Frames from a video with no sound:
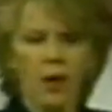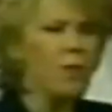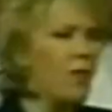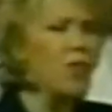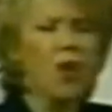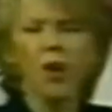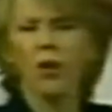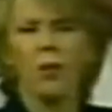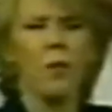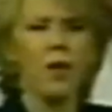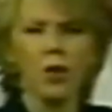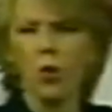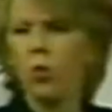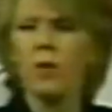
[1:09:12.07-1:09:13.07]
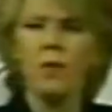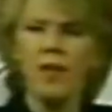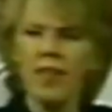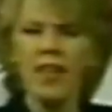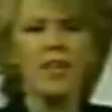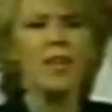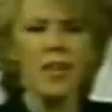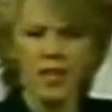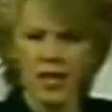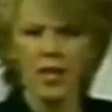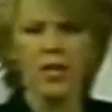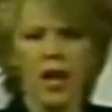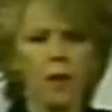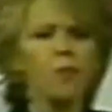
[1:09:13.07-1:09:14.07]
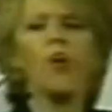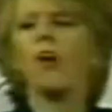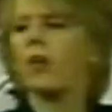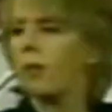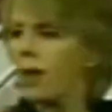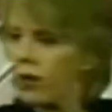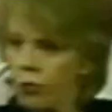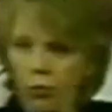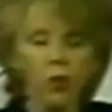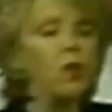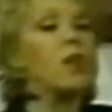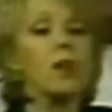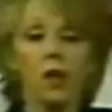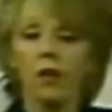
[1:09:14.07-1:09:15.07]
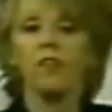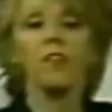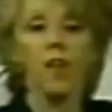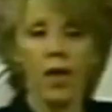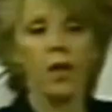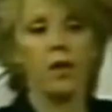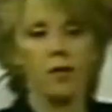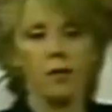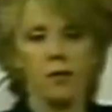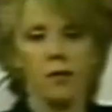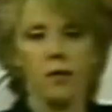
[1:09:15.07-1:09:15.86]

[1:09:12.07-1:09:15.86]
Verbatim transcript: And I'm not talking about a queeby, geeky kid. I'm talking about a really nice guy.